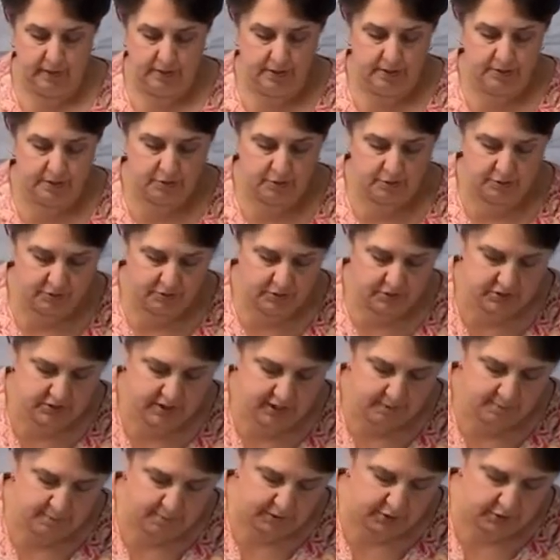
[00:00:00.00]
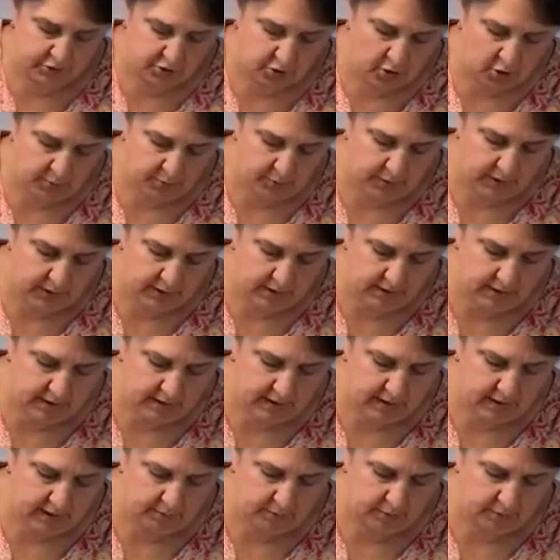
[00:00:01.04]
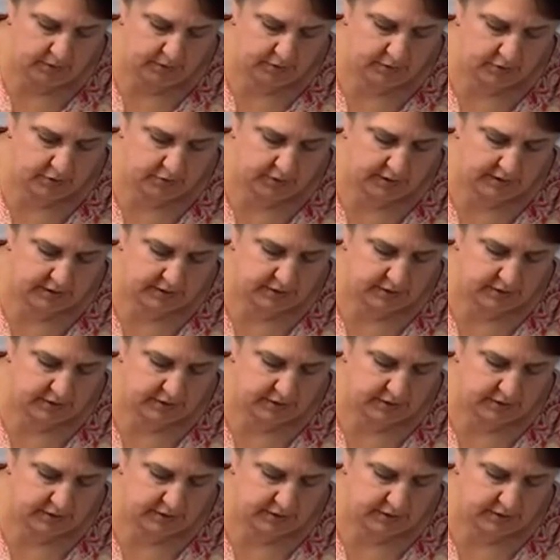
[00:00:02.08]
So I just take my Sharpie and I'm going to trace